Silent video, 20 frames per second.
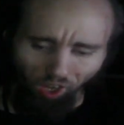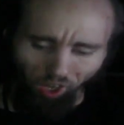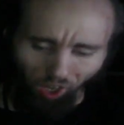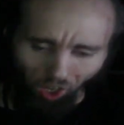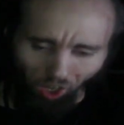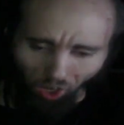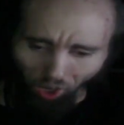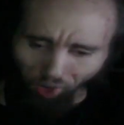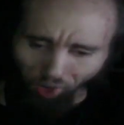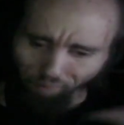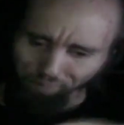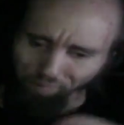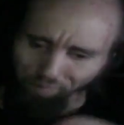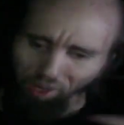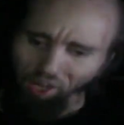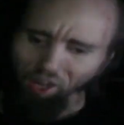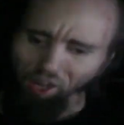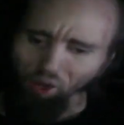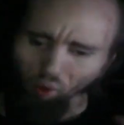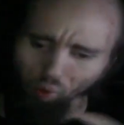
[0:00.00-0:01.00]
on
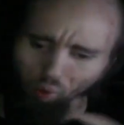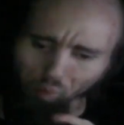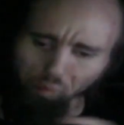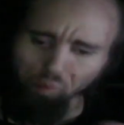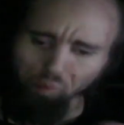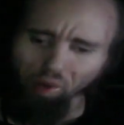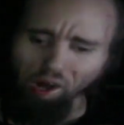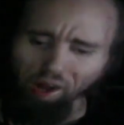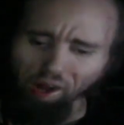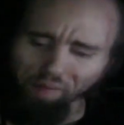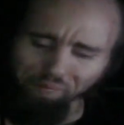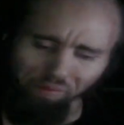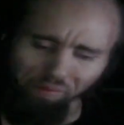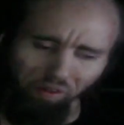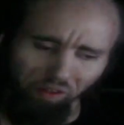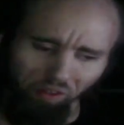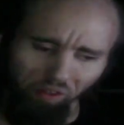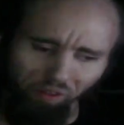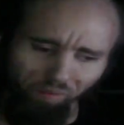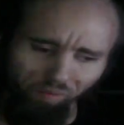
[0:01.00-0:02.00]
my home
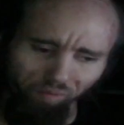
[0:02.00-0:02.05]
property,